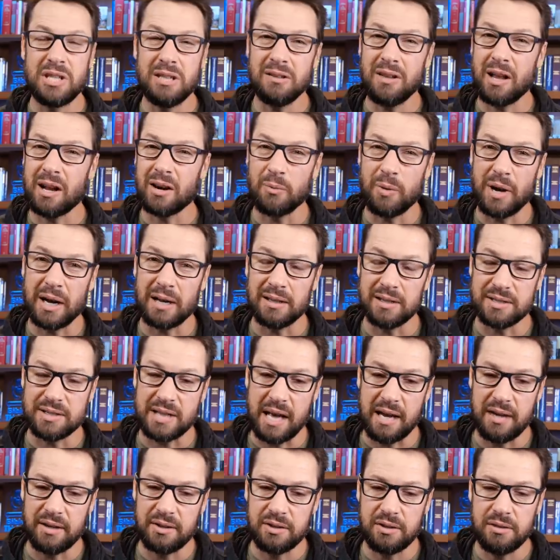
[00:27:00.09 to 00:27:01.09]
a lot of reckless
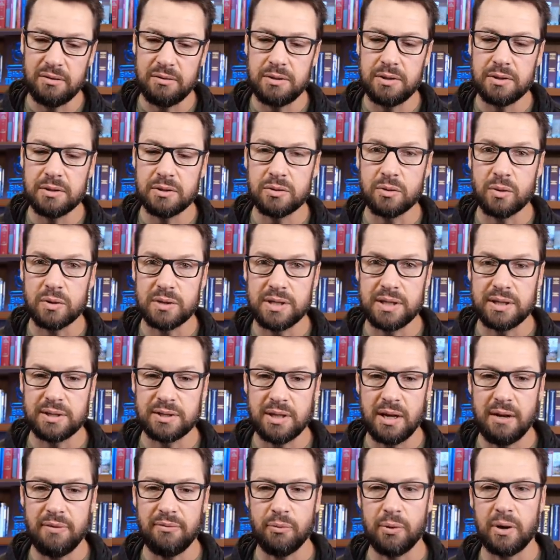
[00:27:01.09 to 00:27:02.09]
attitudes towards this
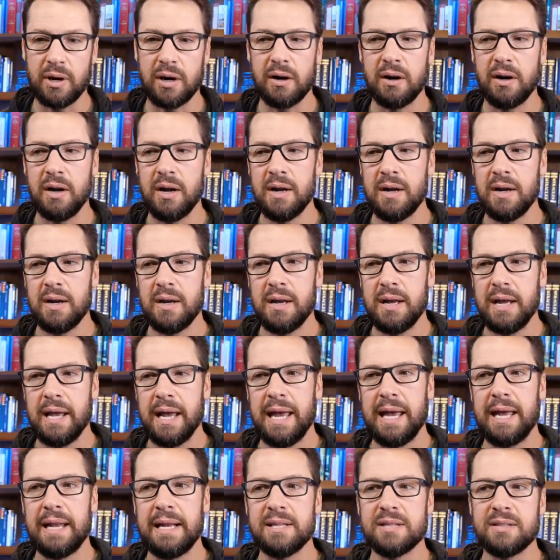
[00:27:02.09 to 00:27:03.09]
stuff where
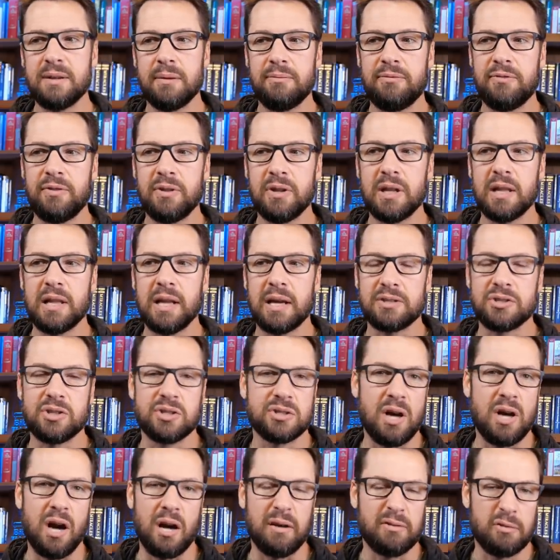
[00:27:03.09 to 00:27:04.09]
it ends up feeling like just
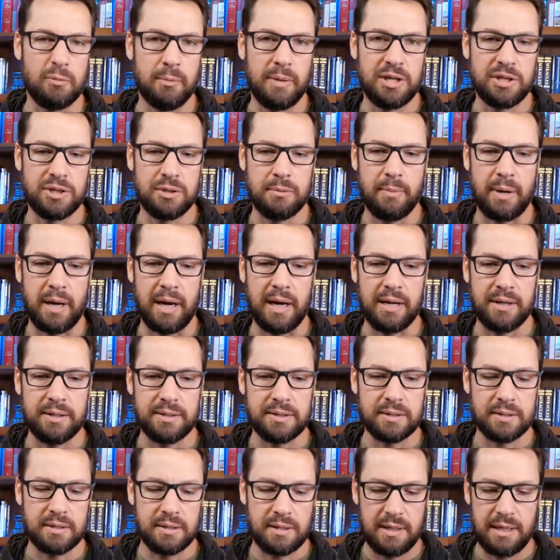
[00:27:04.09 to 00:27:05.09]
confirmation
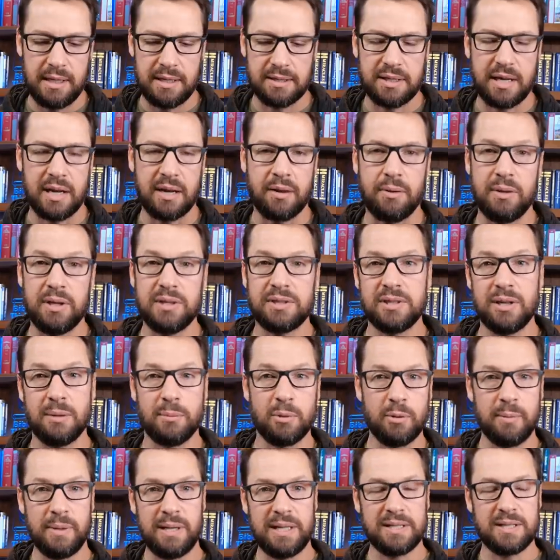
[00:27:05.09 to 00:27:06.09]
bias. It's like this
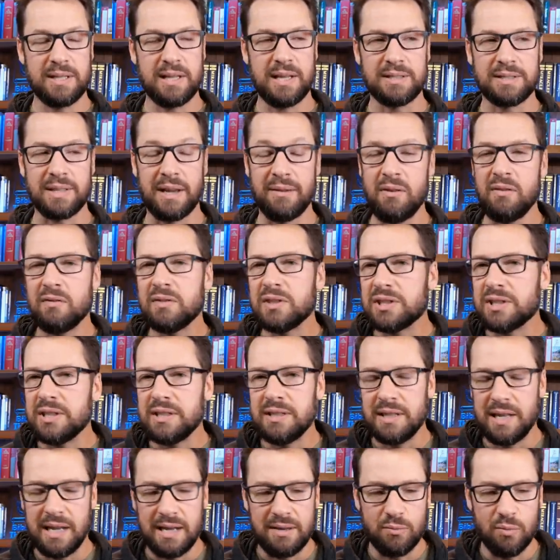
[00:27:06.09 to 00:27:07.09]
number means this. I've even
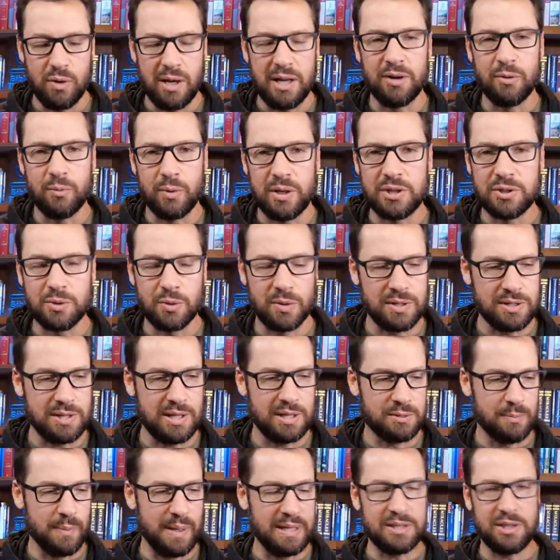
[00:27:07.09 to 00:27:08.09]
seen in, in a resource
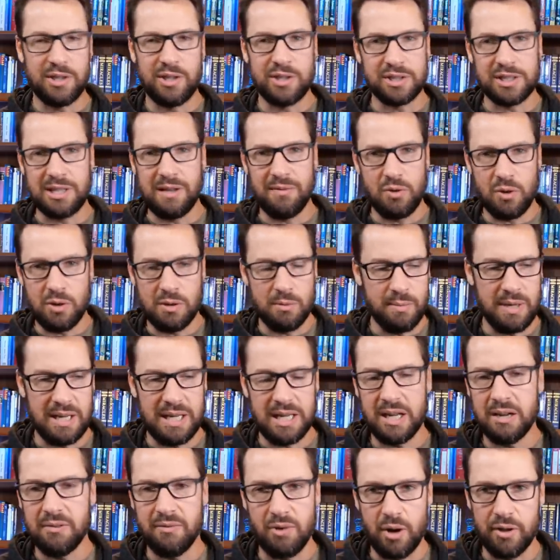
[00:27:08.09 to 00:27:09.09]
that's meant to just give you the
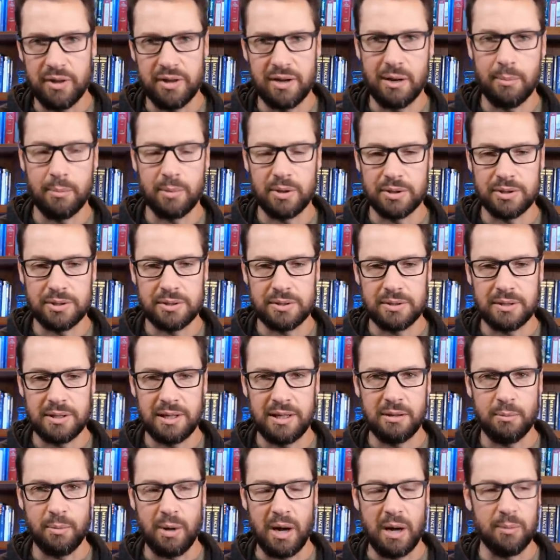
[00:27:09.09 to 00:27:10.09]
meaning of all the numbers in
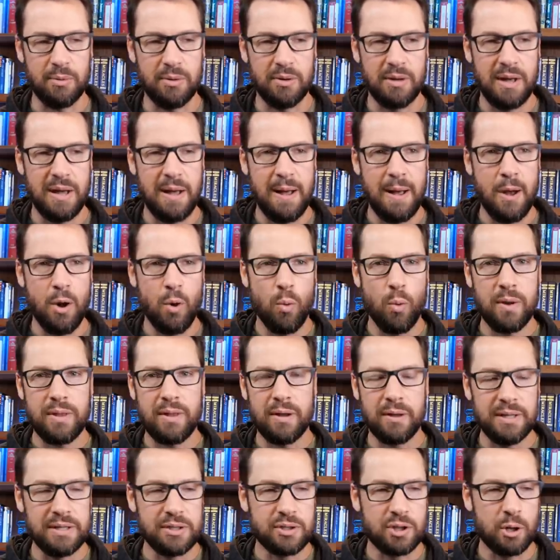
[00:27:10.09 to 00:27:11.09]
the Bible, where
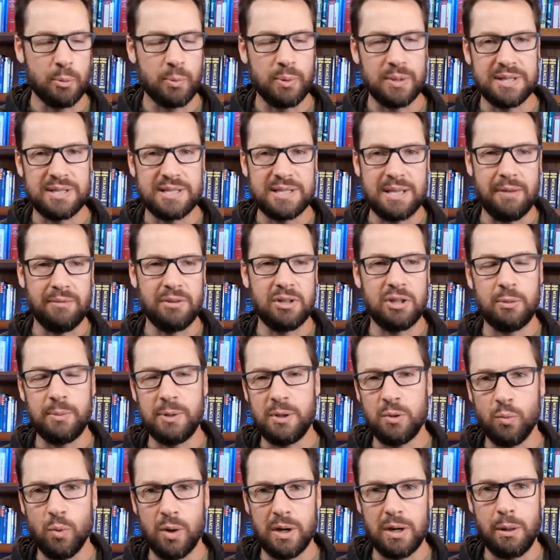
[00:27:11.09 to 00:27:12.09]
they'll interpret seven to
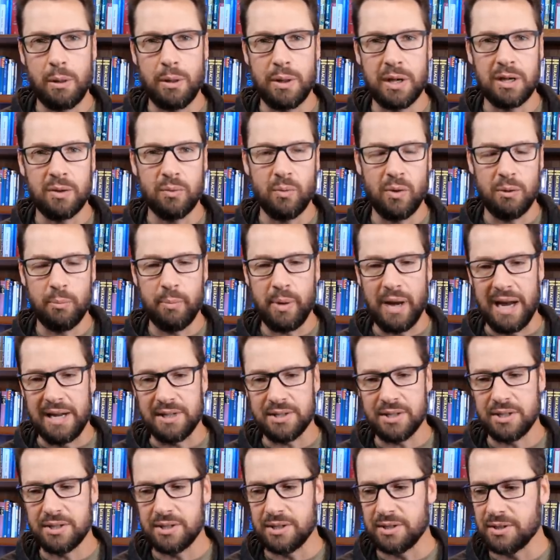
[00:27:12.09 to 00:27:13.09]
mean one thing in one
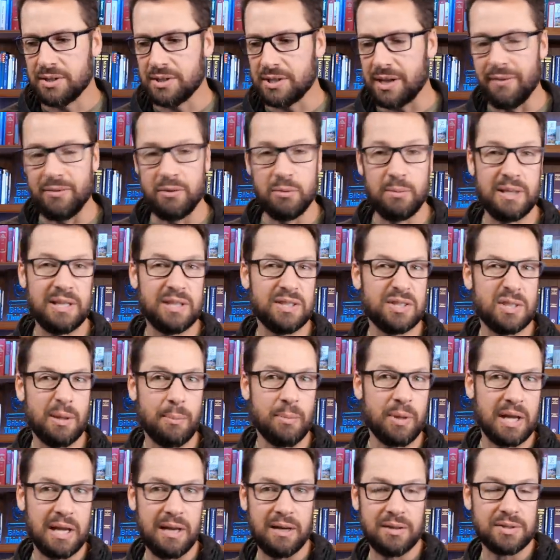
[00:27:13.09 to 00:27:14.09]
passage and seven means
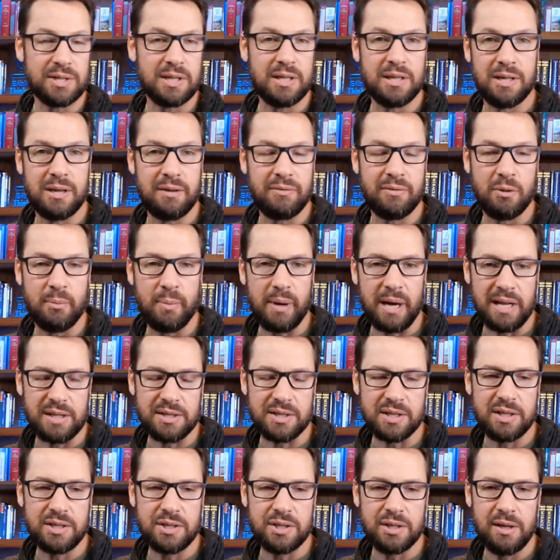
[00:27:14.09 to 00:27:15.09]
something else in a different
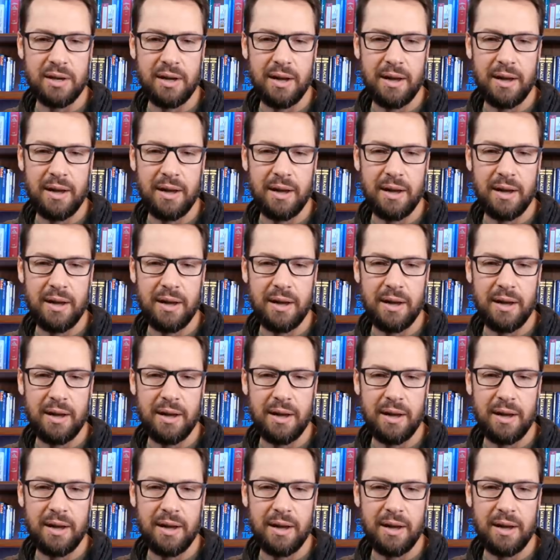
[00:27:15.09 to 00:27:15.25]
passage.